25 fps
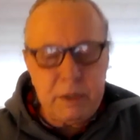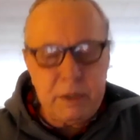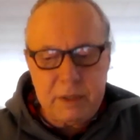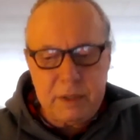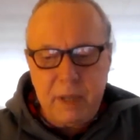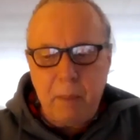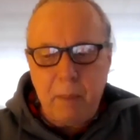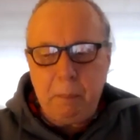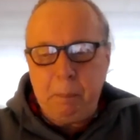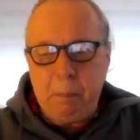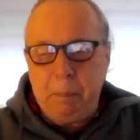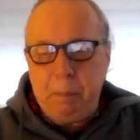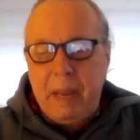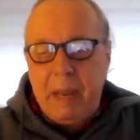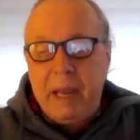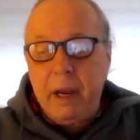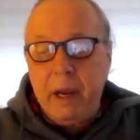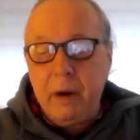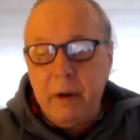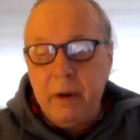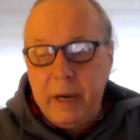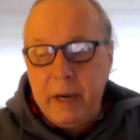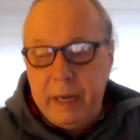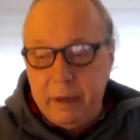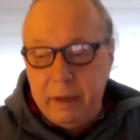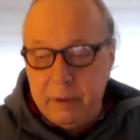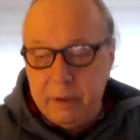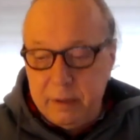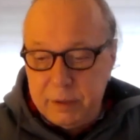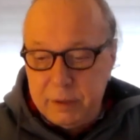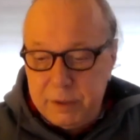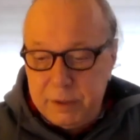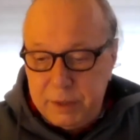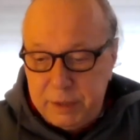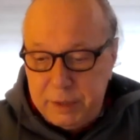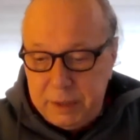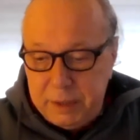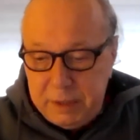up
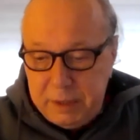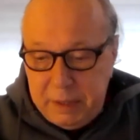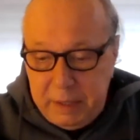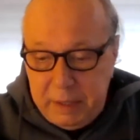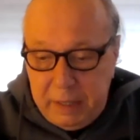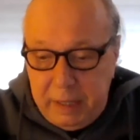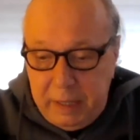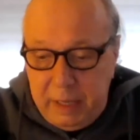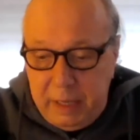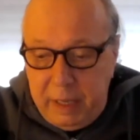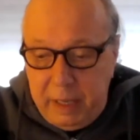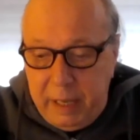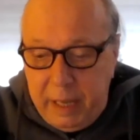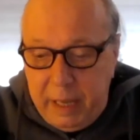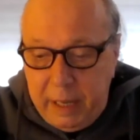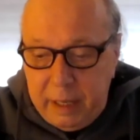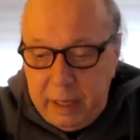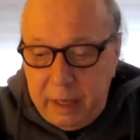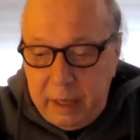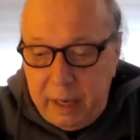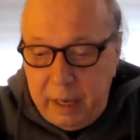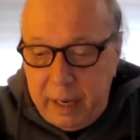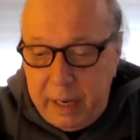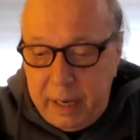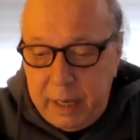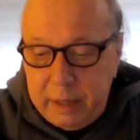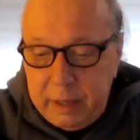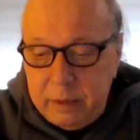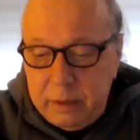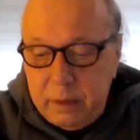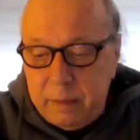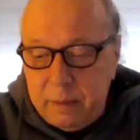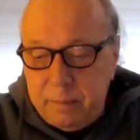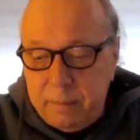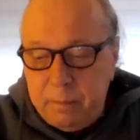barriers. And